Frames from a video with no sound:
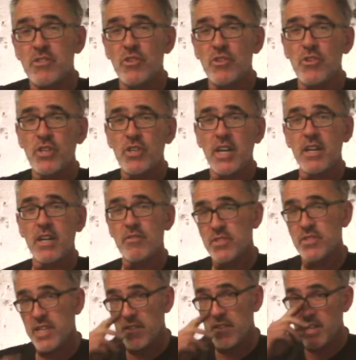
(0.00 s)
to kind of
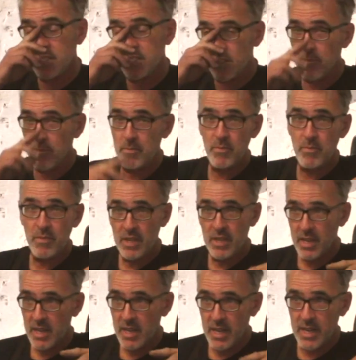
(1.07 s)
set this up
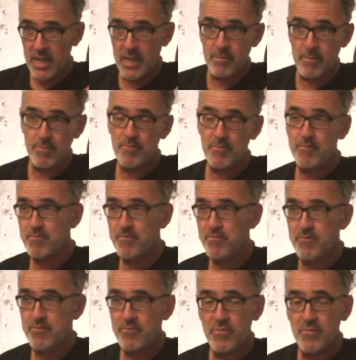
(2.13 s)
um,
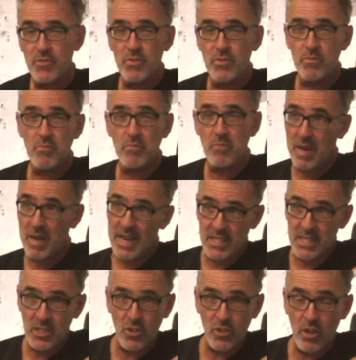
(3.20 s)
as a
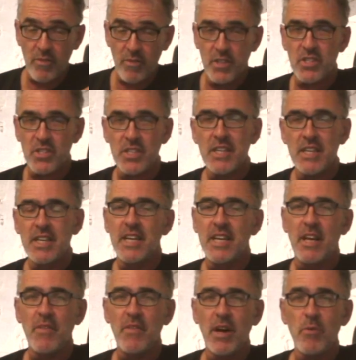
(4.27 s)
service
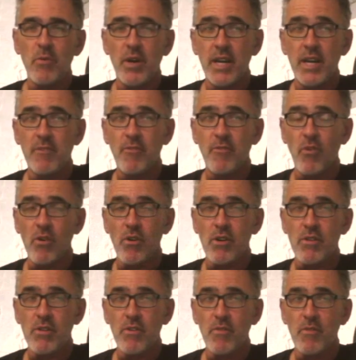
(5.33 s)
in that way
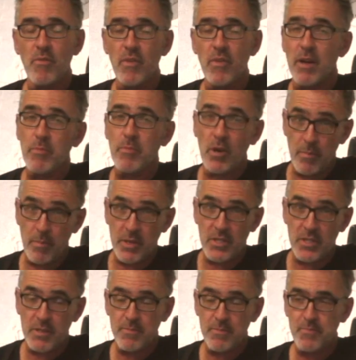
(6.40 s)
for that
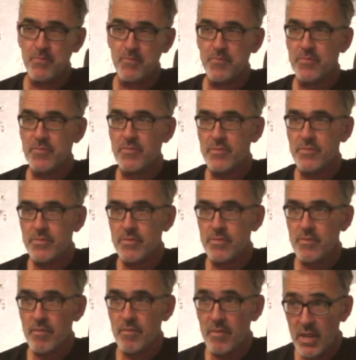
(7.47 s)
purpose.
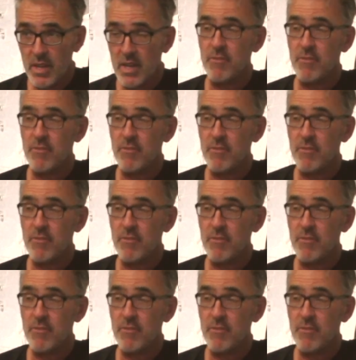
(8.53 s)
I